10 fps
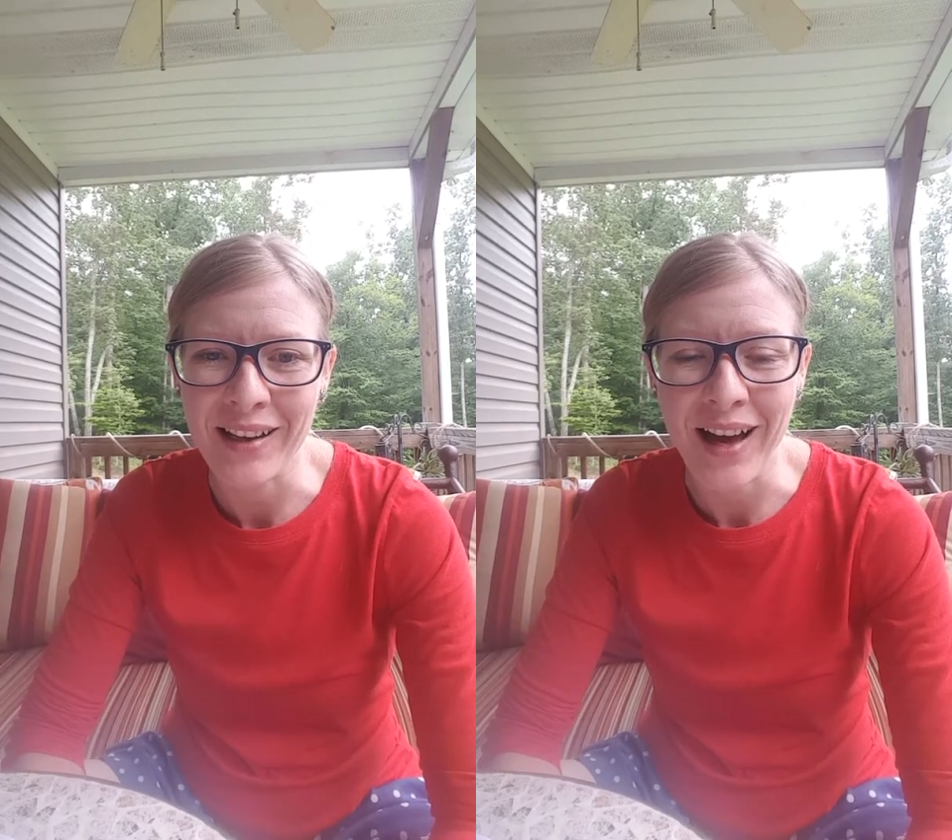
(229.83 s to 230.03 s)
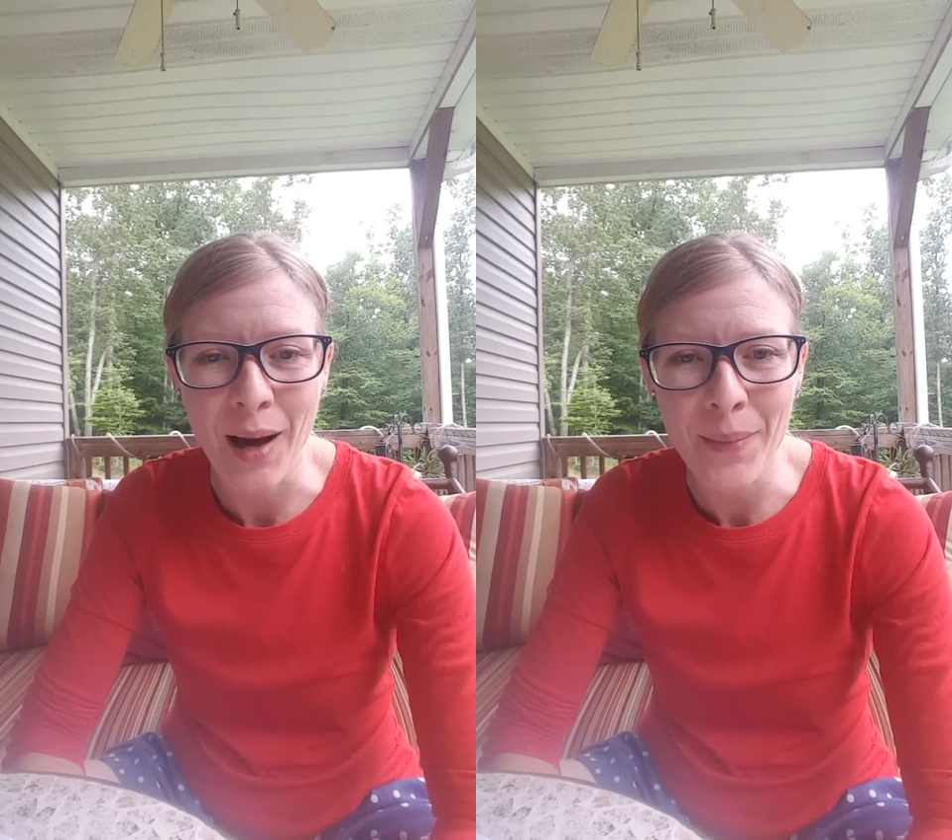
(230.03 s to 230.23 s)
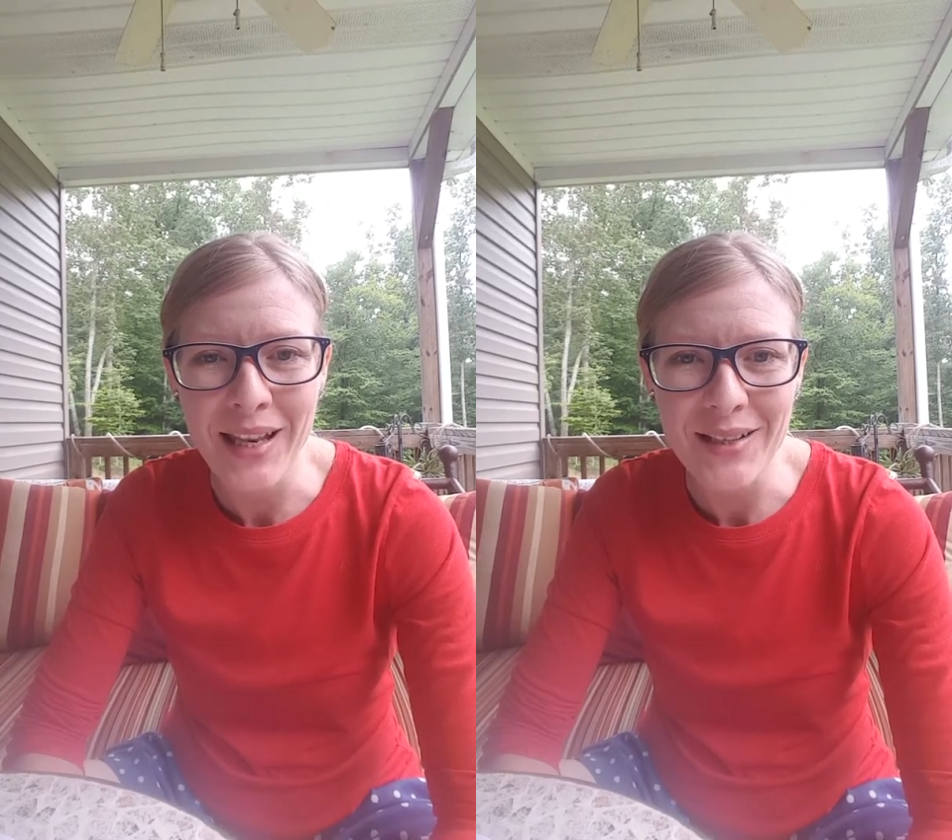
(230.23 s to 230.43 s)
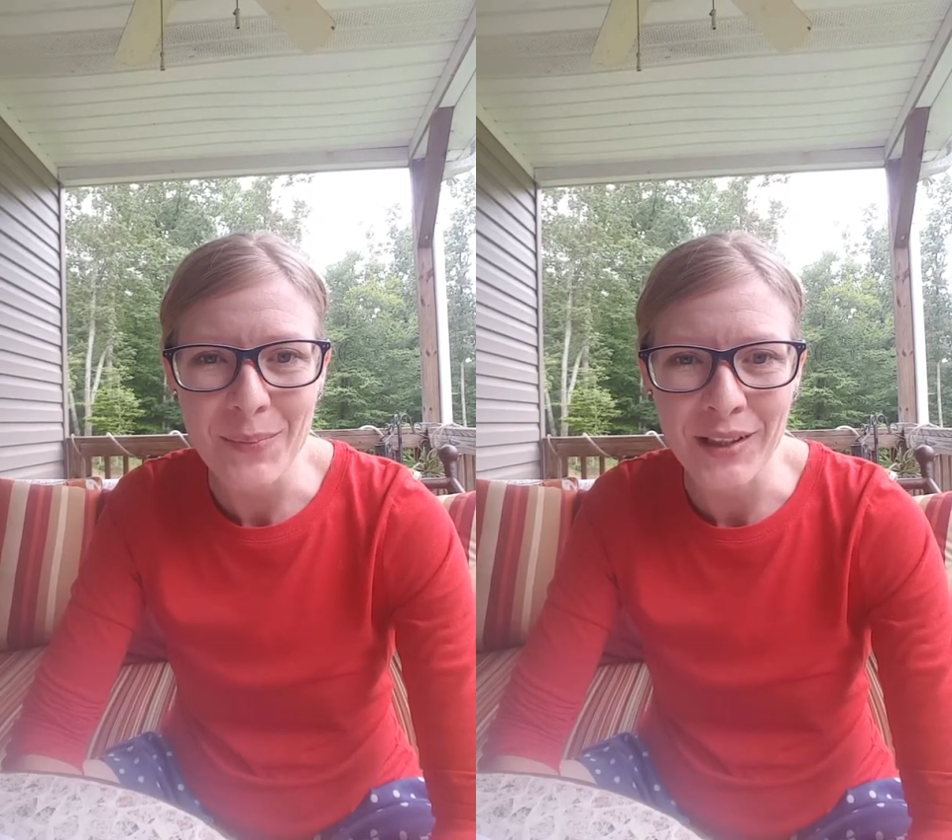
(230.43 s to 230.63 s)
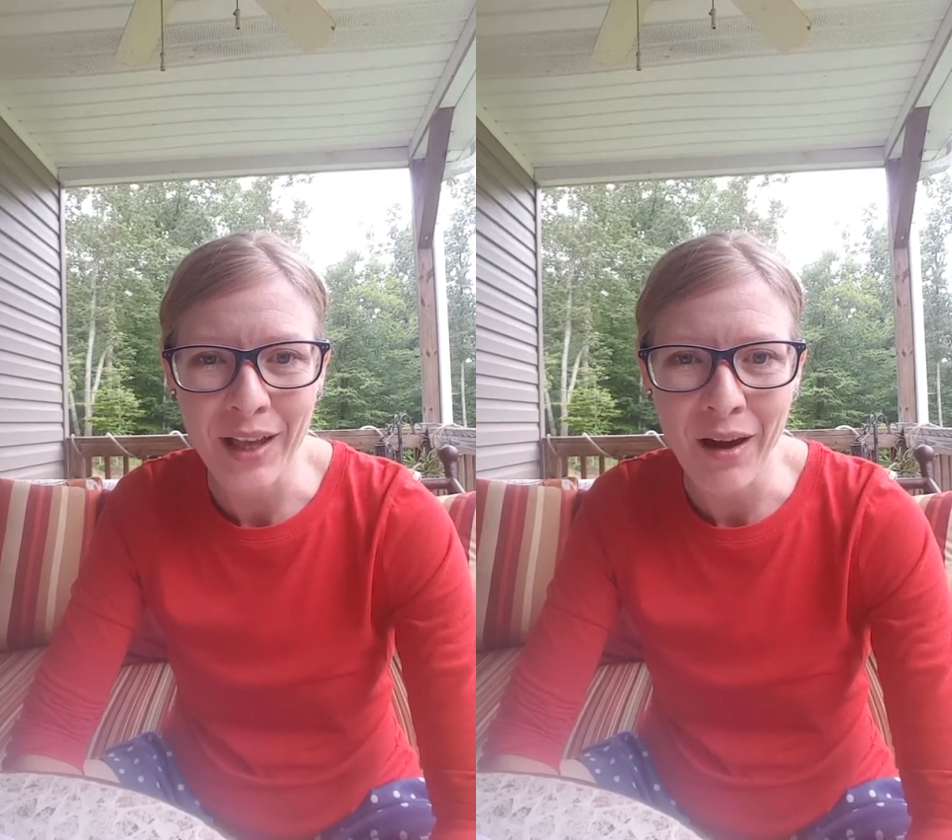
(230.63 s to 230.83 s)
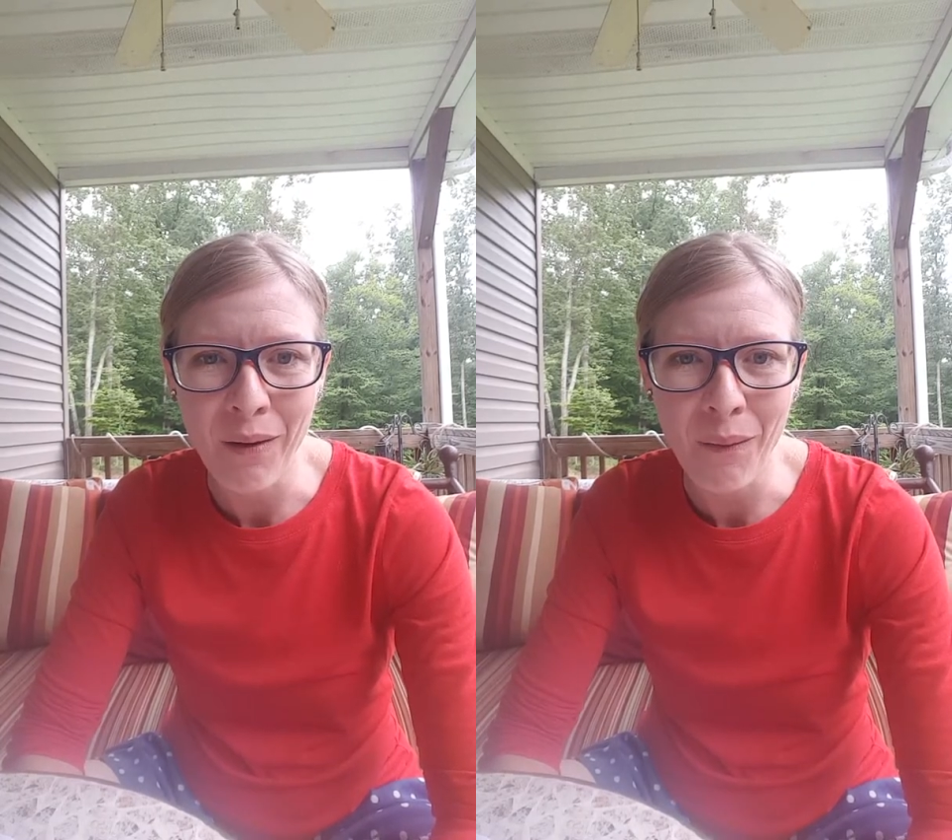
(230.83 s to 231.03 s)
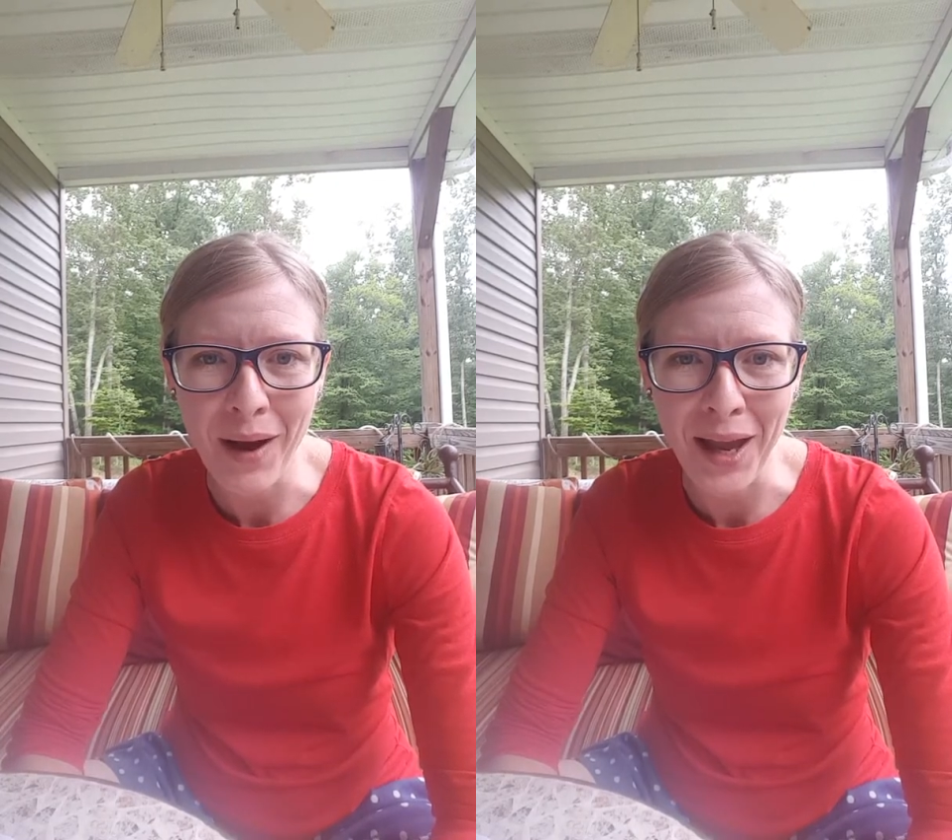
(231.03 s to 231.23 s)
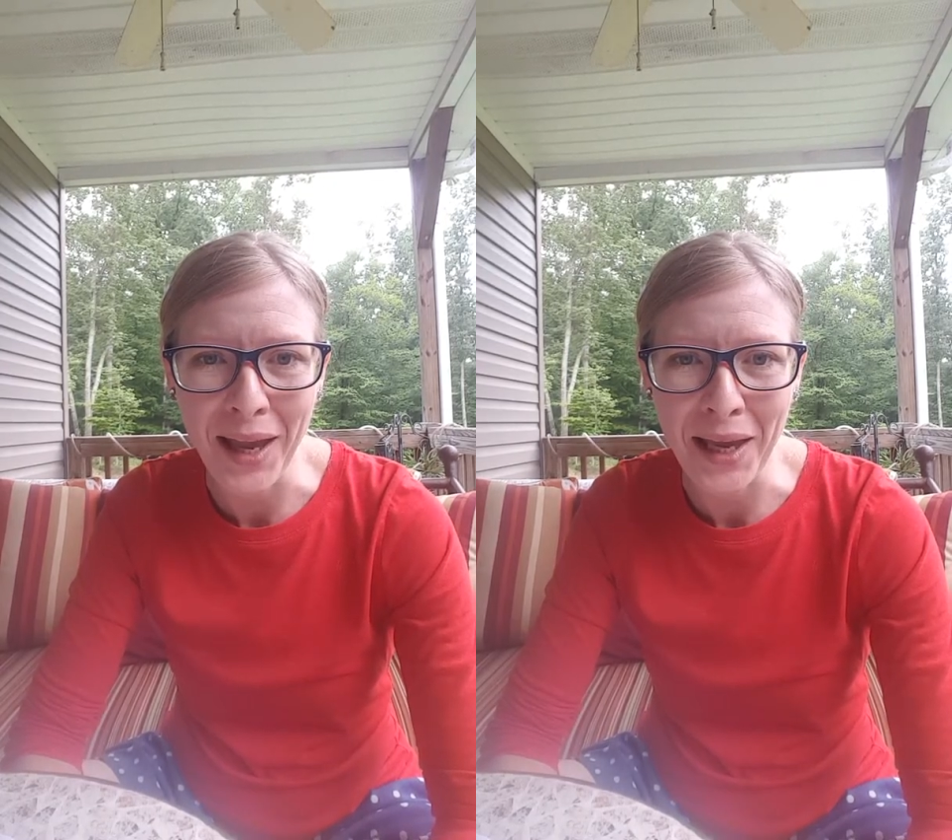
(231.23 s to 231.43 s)
comment below
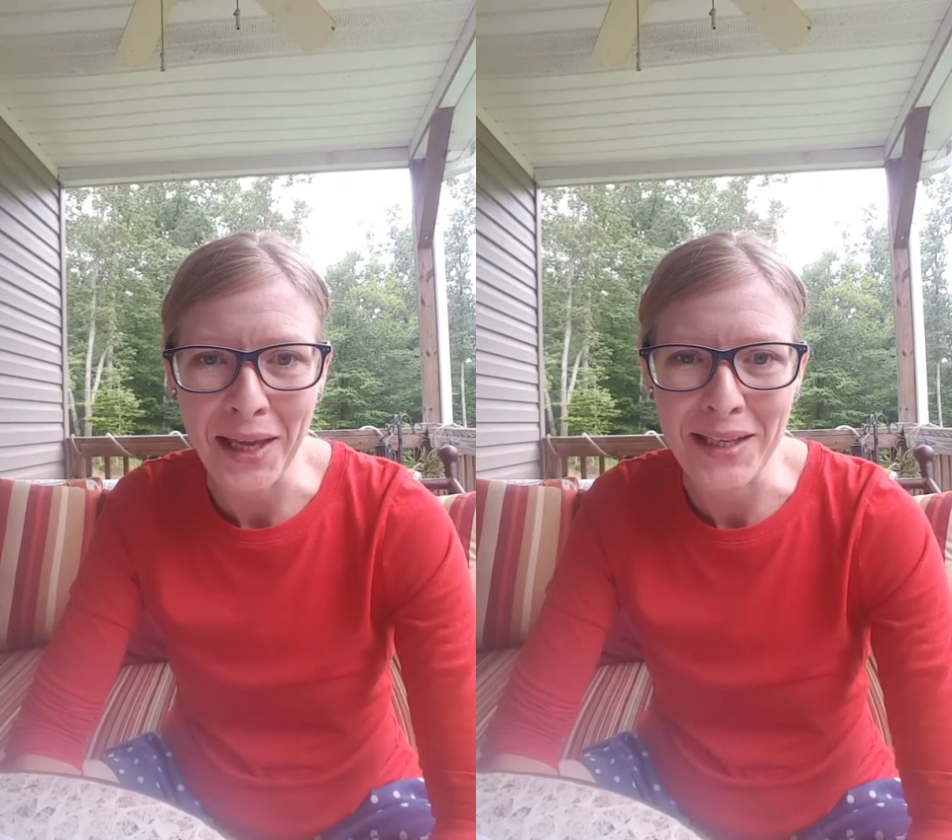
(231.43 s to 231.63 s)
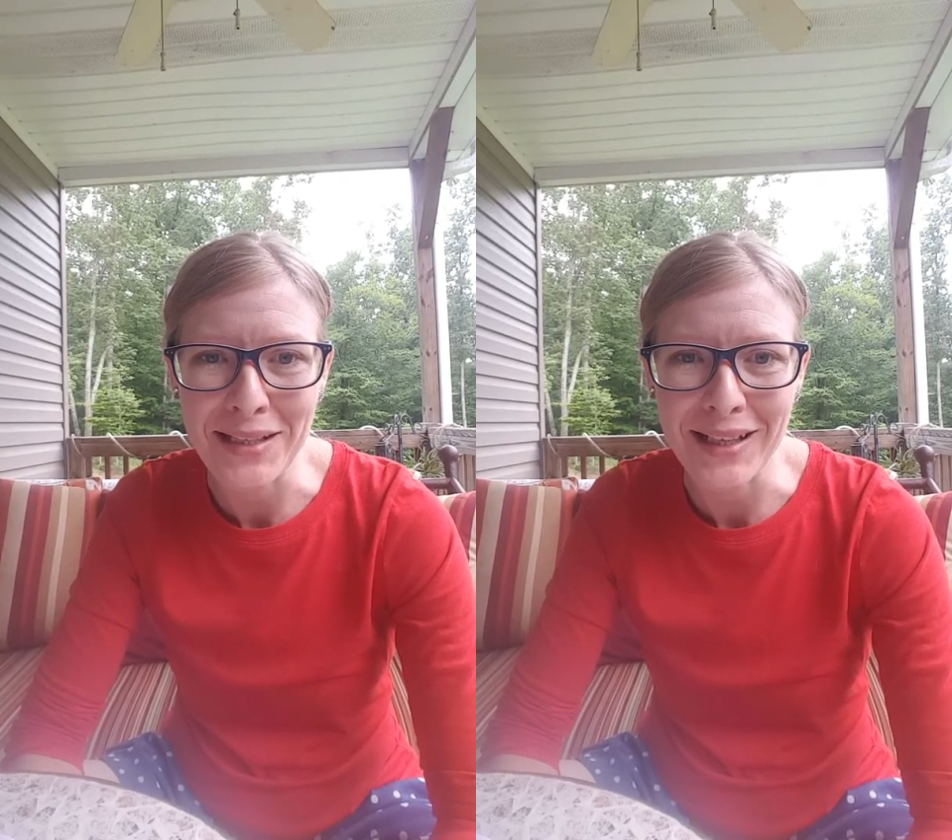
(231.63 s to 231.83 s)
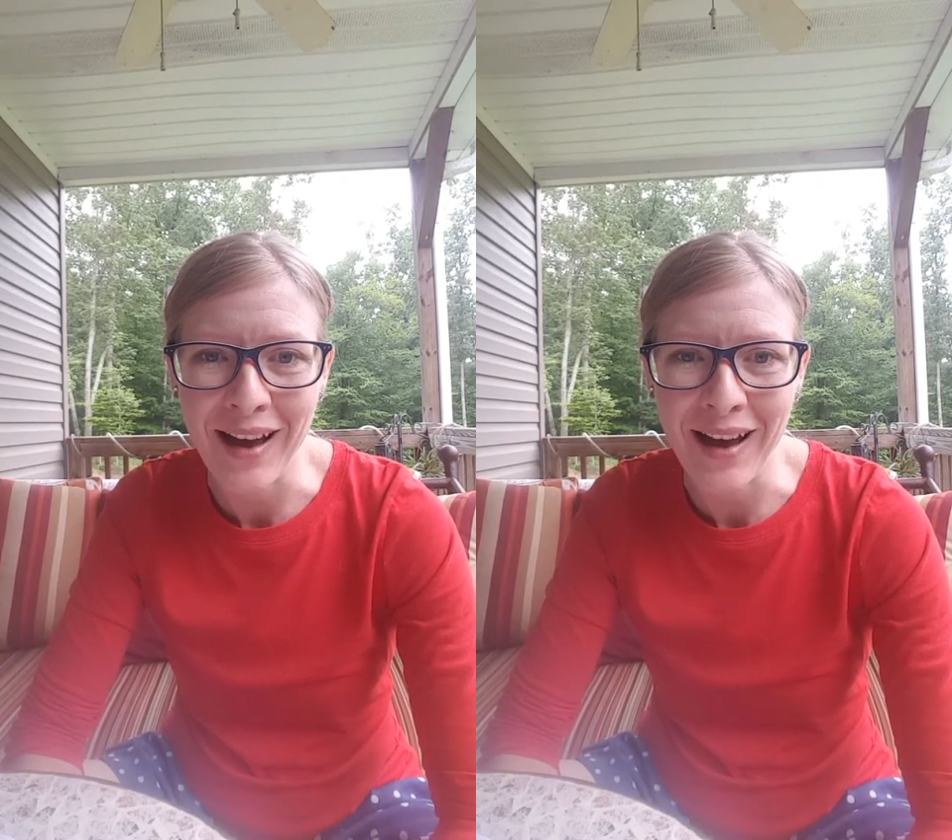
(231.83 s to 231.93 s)
and